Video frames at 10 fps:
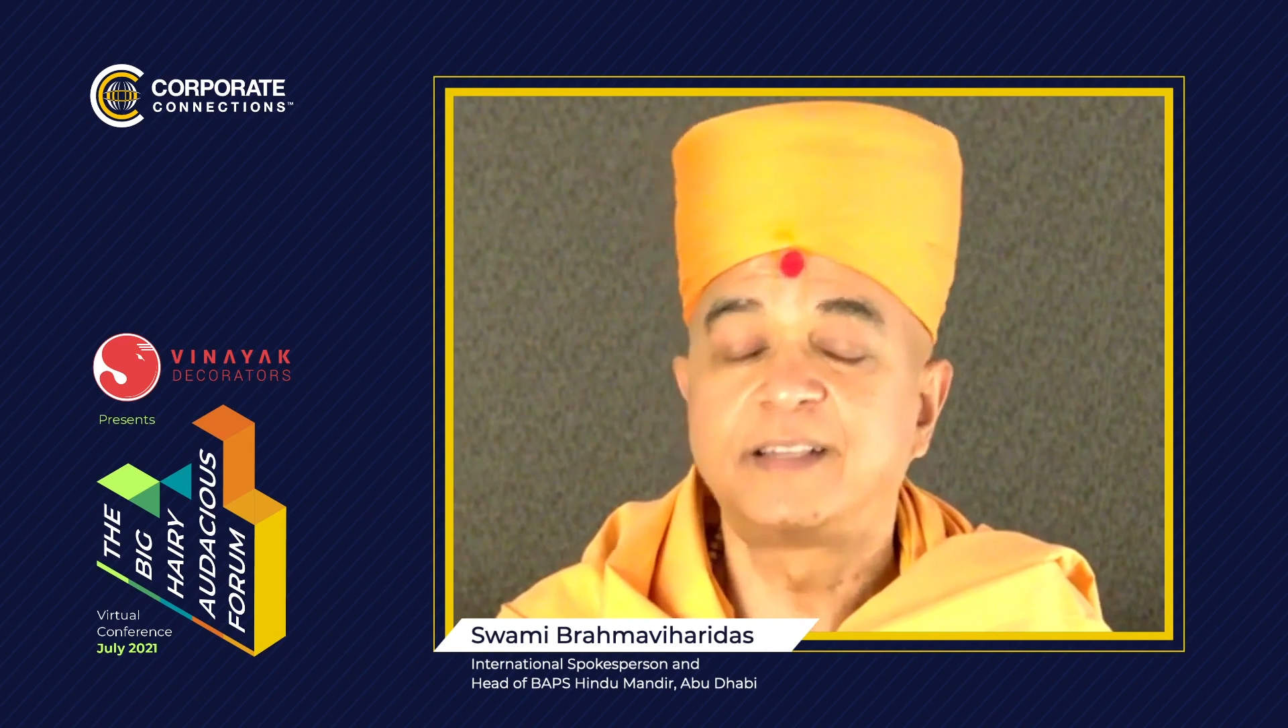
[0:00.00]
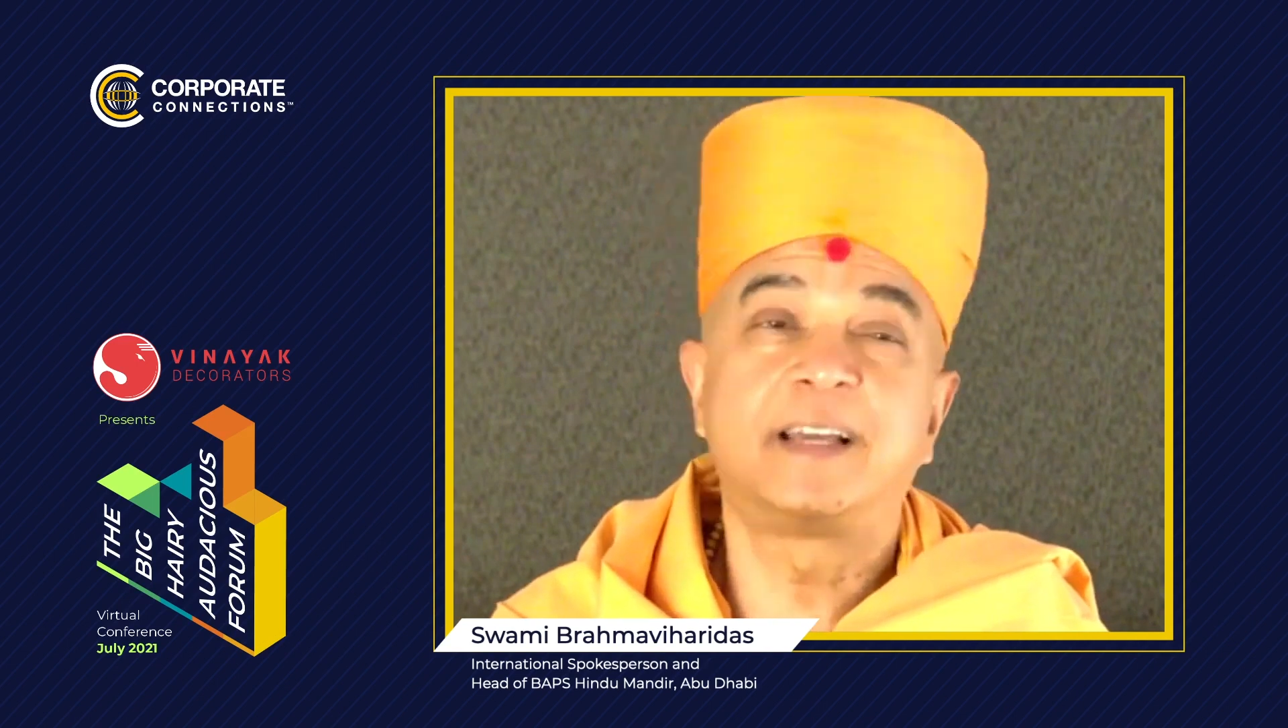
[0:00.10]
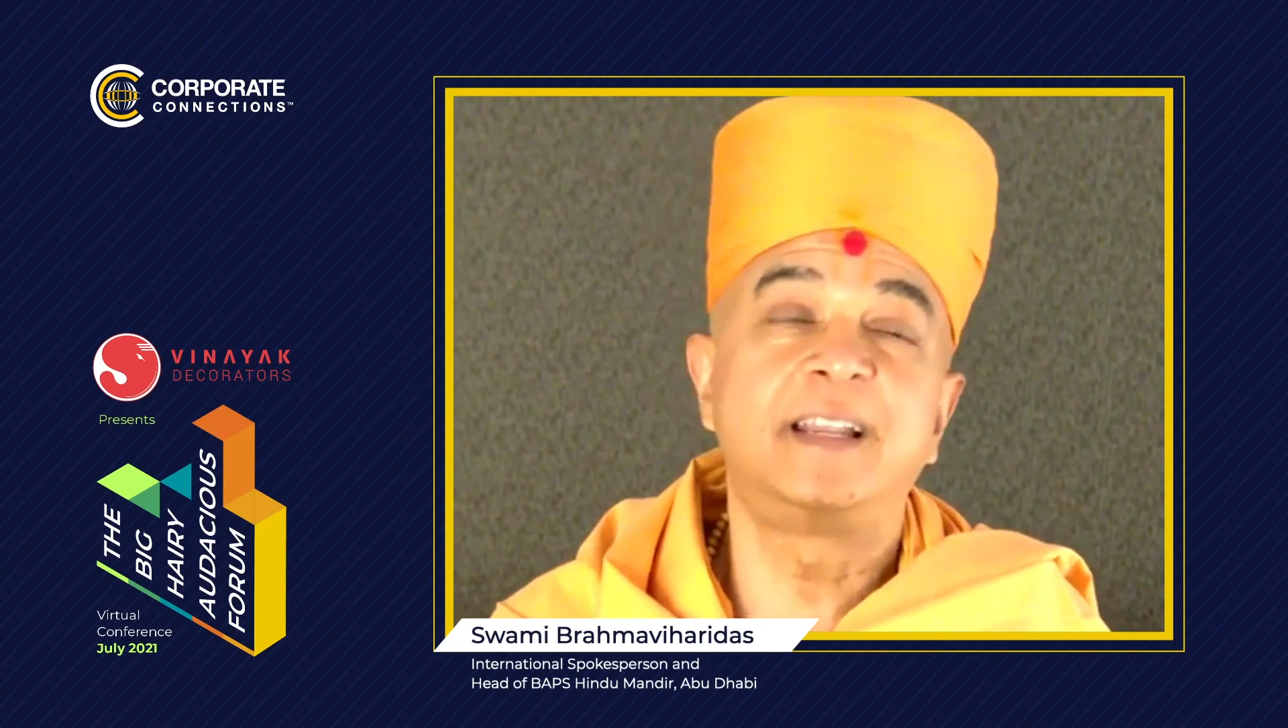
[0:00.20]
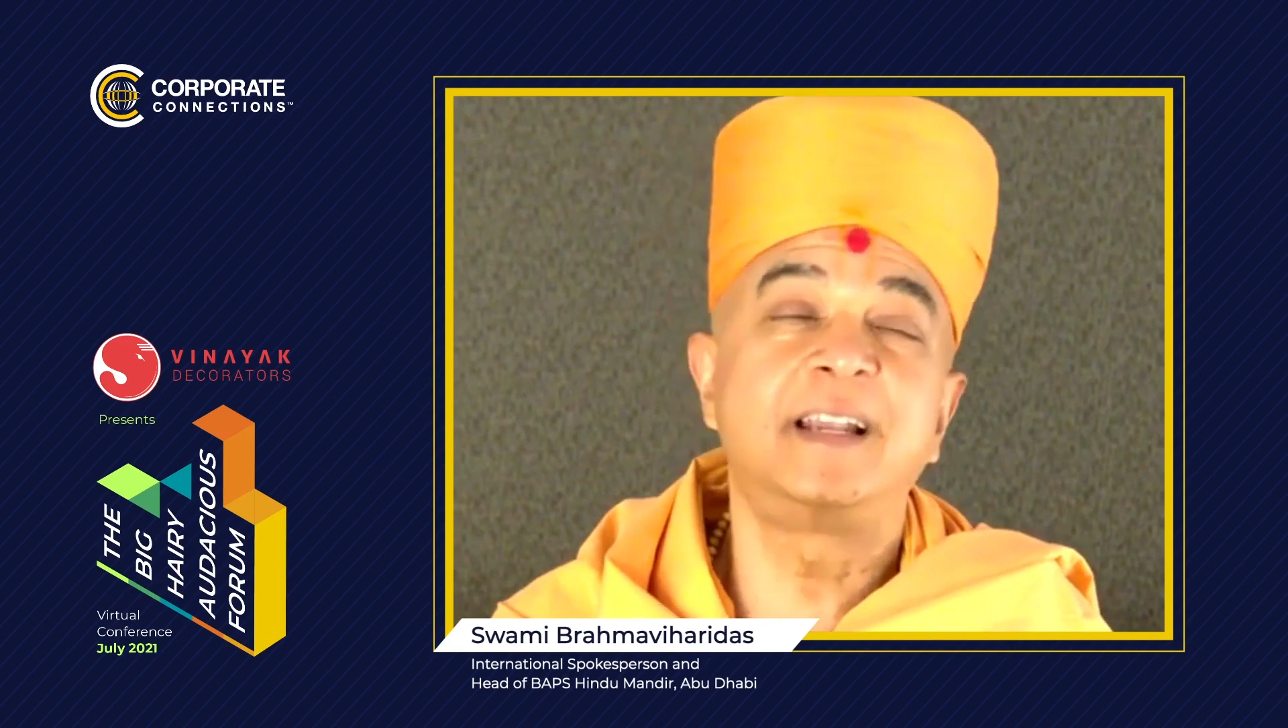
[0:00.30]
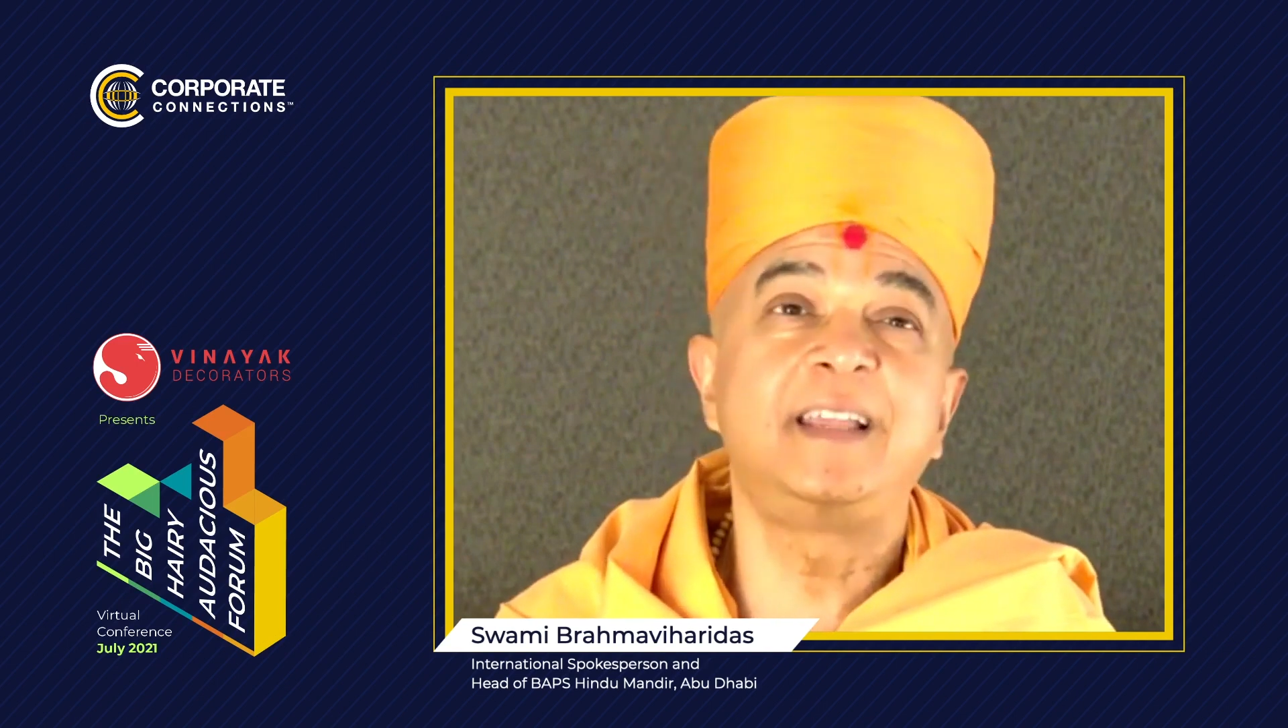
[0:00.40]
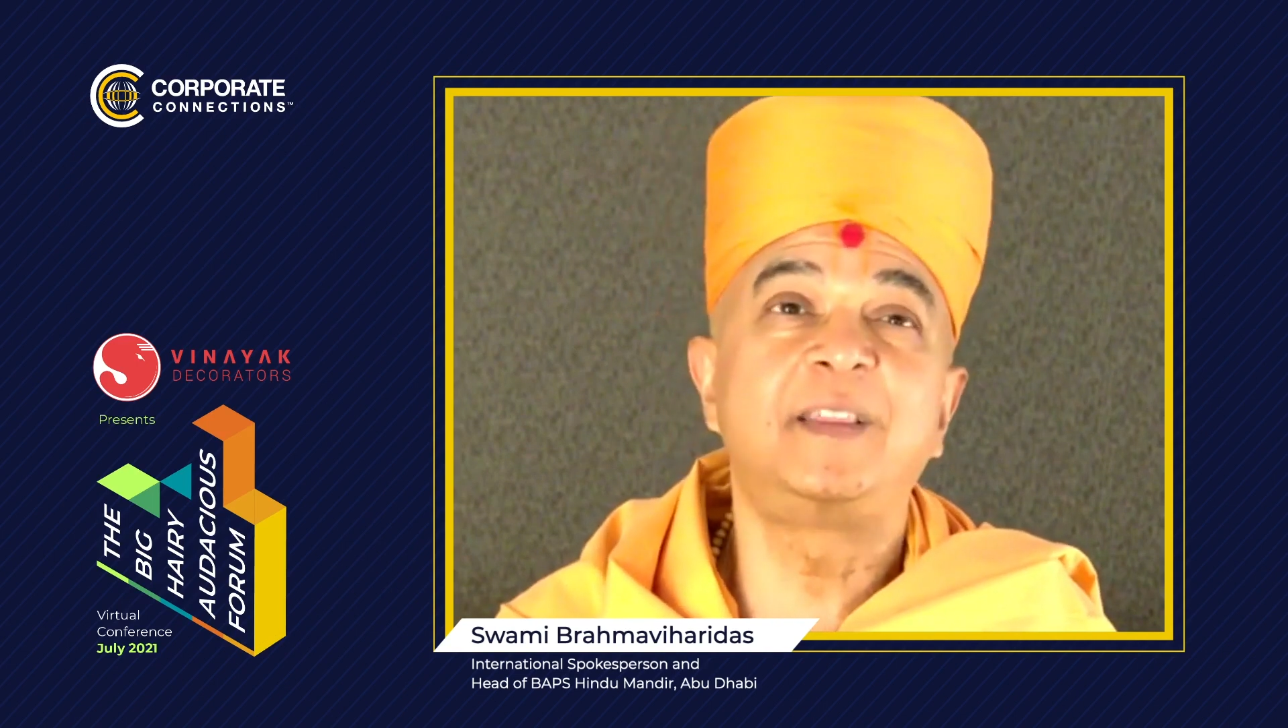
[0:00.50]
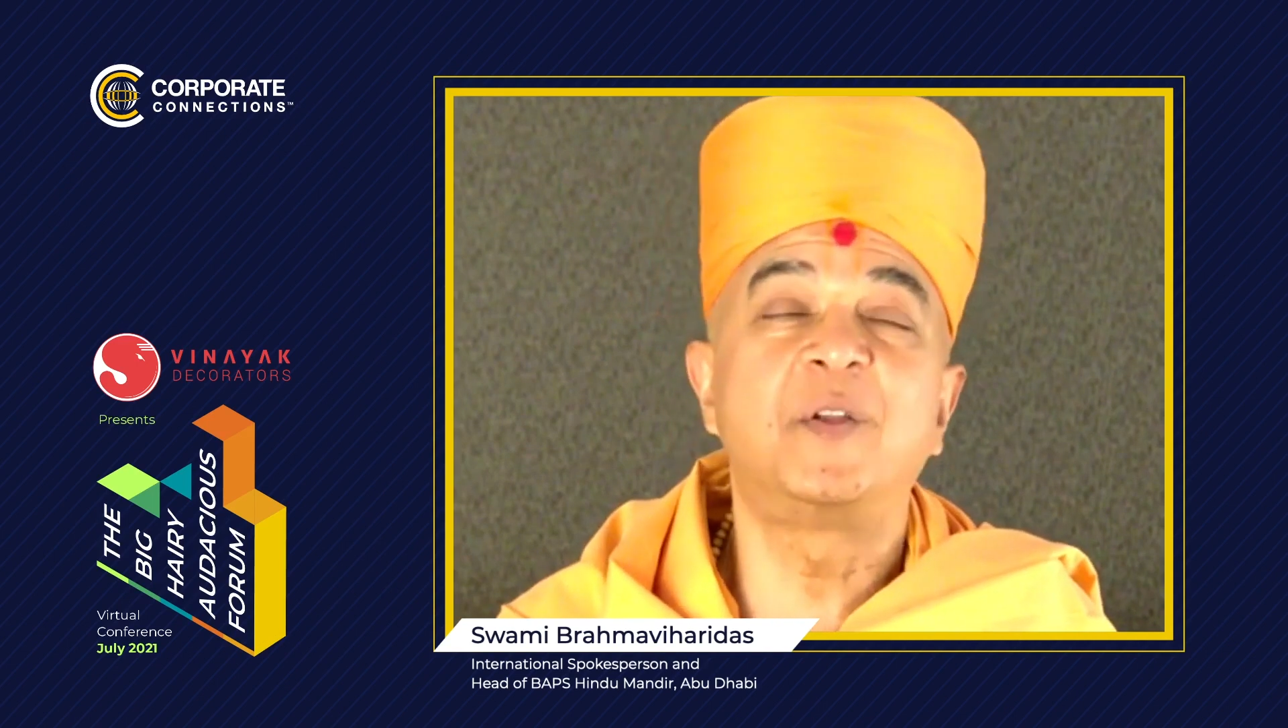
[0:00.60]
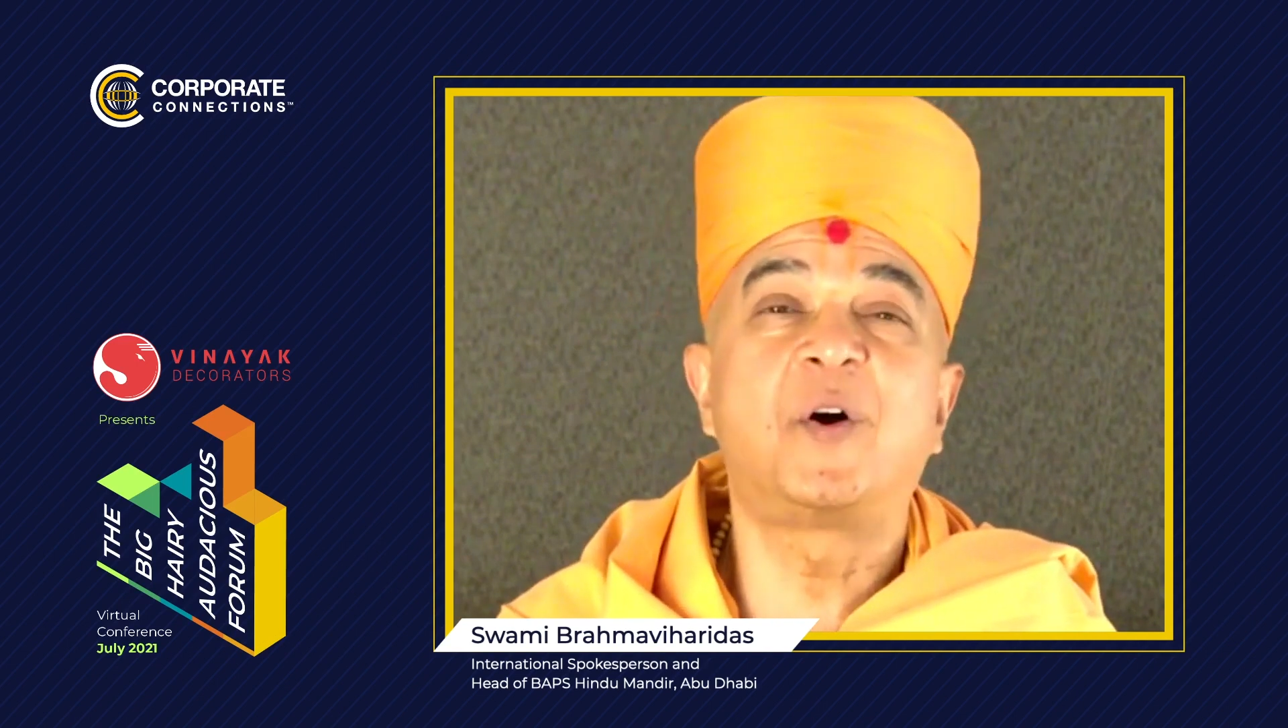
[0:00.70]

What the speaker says: But suddenly the